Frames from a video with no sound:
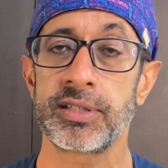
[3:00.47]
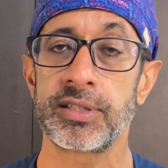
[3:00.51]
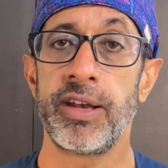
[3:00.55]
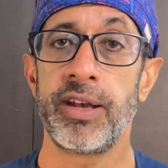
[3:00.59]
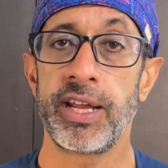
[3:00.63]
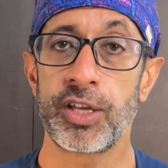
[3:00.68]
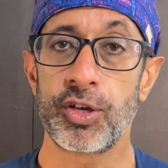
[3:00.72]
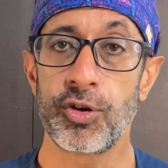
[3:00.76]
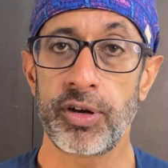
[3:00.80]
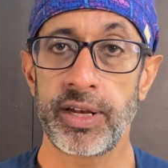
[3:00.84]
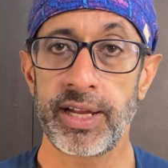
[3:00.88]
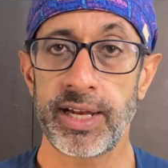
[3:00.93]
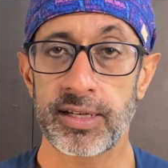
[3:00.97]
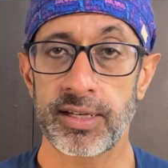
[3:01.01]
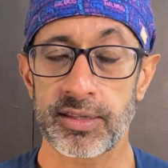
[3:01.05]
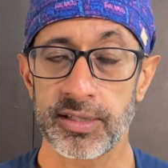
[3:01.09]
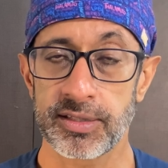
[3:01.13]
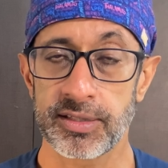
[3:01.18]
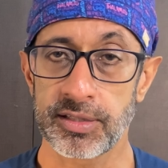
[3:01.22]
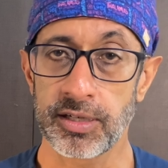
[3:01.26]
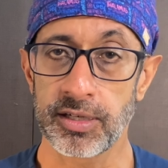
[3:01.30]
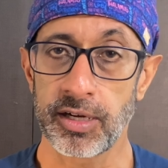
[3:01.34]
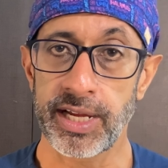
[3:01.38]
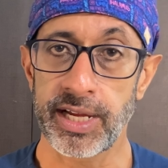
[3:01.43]
regulate the
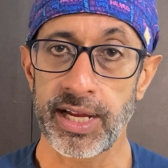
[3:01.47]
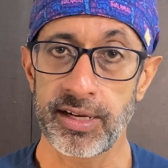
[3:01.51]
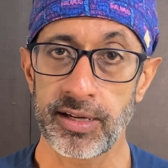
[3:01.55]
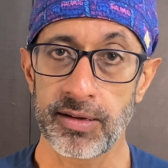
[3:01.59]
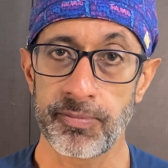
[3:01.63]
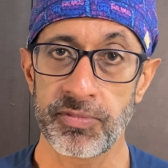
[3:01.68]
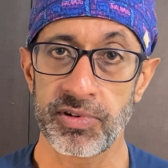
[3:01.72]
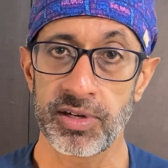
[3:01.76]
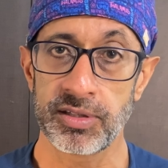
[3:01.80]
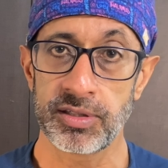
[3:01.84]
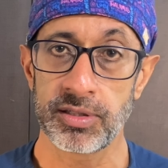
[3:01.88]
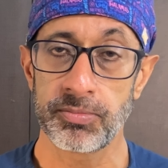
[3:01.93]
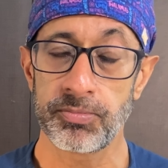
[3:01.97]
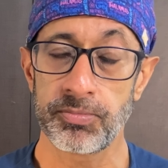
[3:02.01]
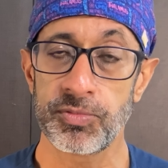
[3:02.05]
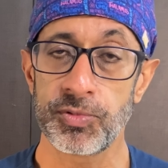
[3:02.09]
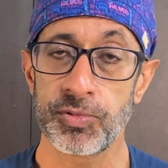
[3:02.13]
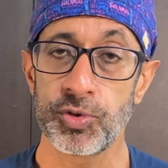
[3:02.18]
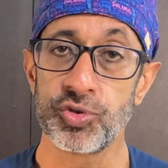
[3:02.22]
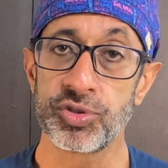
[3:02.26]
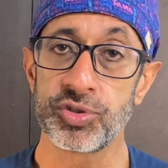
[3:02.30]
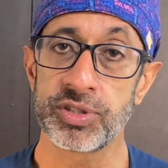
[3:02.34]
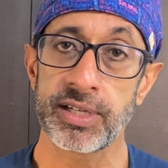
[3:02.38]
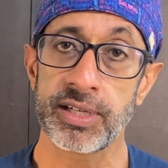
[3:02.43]
circadian rhythm
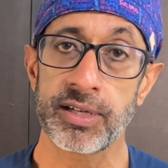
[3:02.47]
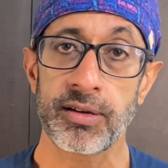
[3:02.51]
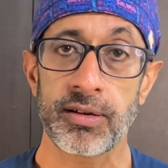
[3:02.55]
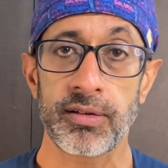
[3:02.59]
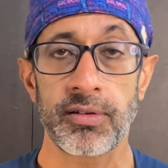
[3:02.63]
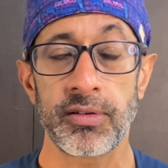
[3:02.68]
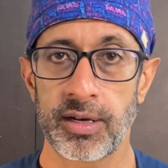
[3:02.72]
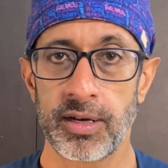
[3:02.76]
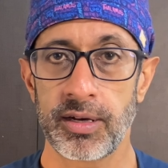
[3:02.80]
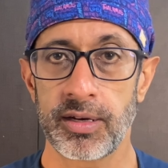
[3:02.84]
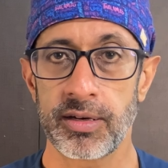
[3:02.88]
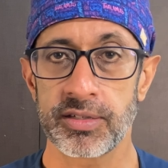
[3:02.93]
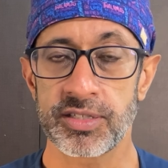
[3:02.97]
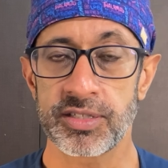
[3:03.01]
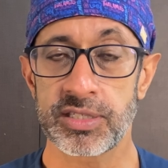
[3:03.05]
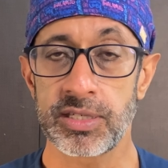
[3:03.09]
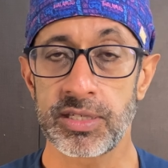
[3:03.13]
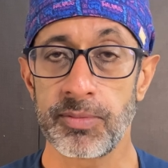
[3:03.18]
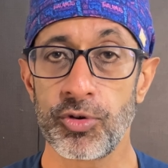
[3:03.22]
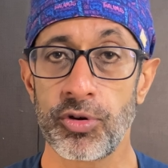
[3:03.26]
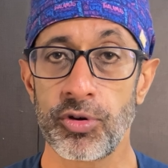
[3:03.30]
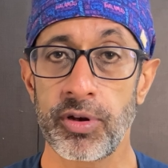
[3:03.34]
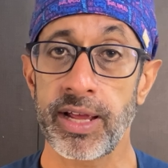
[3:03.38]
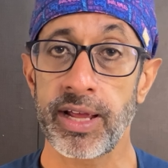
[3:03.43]
using
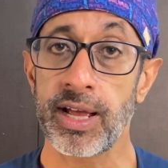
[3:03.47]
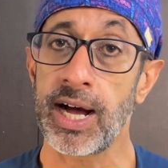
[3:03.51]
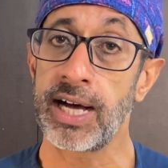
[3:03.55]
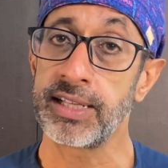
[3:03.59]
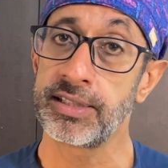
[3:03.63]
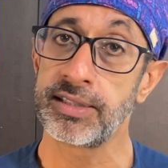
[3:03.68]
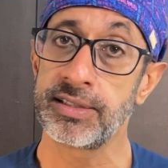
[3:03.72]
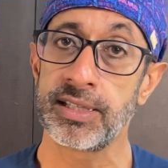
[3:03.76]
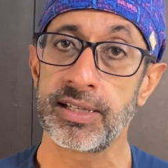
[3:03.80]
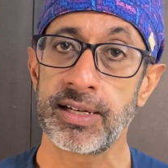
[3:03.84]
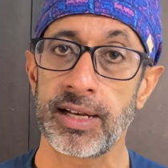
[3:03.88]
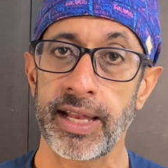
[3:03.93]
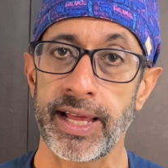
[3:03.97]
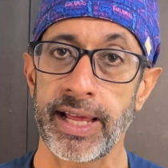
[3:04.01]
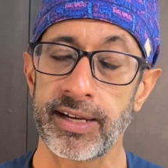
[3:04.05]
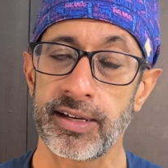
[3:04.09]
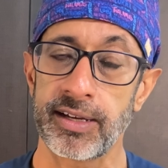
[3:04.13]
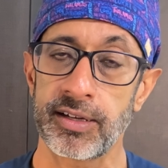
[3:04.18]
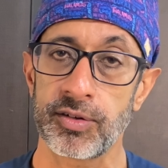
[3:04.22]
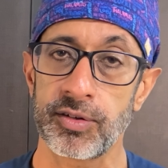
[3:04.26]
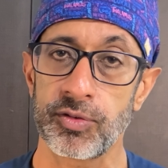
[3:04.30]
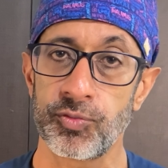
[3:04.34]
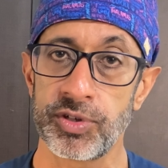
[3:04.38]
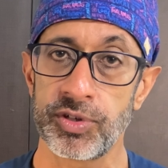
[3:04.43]
stimuli other than
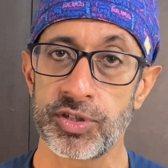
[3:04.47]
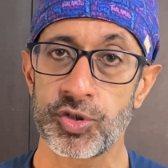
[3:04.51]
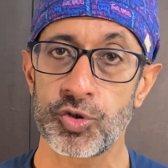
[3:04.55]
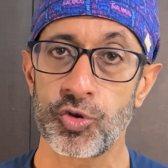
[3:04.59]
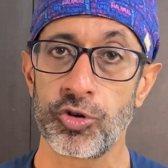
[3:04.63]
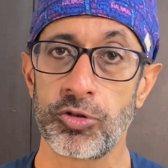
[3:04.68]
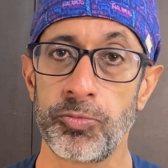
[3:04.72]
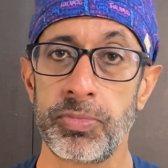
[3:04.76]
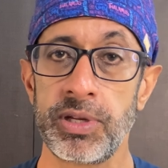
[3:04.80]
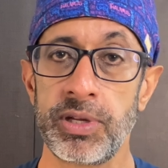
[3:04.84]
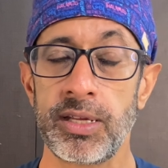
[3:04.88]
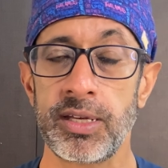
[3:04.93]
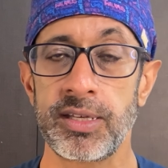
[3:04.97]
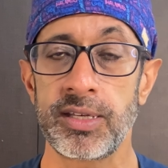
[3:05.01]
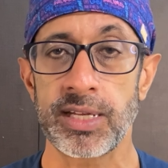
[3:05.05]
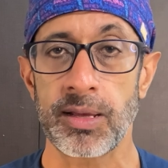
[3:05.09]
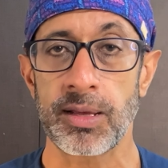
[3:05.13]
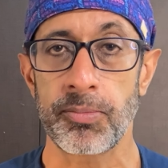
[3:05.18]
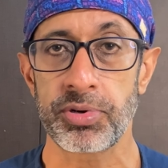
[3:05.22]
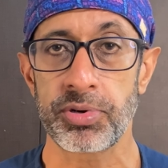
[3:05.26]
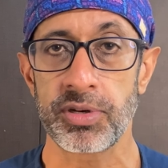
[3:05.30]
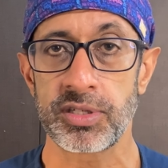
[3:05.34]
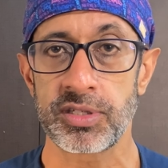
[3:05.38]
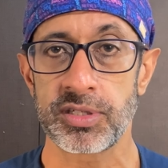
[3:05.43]
light, which could be
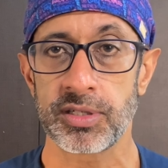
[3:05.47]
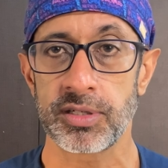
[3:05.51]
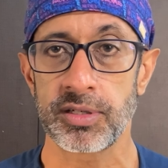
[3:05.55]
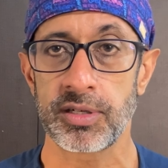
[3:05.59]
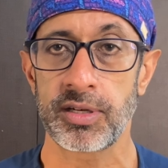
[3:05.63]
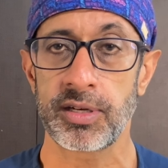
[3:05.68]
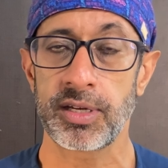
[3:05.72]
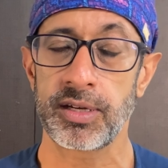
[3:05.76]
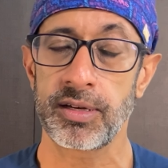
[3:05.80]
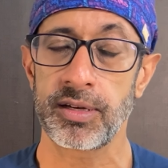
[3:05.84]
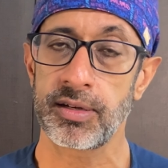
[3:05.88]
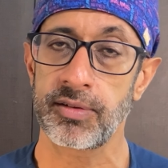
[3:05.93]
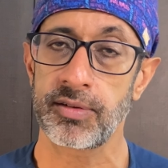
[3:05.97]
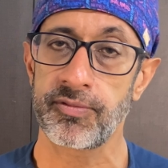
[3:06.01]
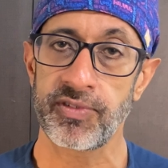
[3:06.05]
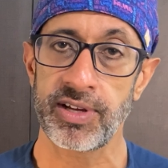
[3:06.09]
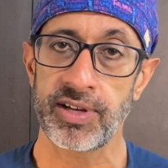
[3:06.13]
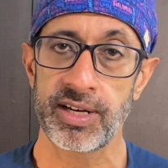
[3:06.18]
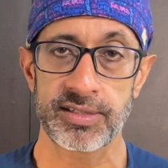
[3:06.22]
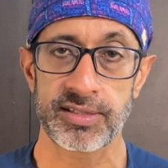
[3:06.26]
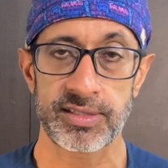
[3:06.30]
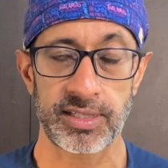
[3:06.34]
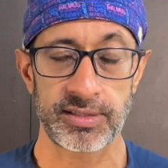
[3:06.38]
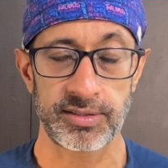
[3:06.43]
temperature and
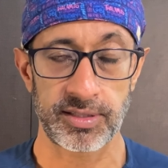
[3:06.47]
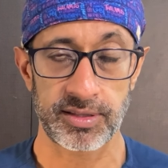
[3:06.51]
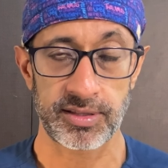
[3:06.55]
various other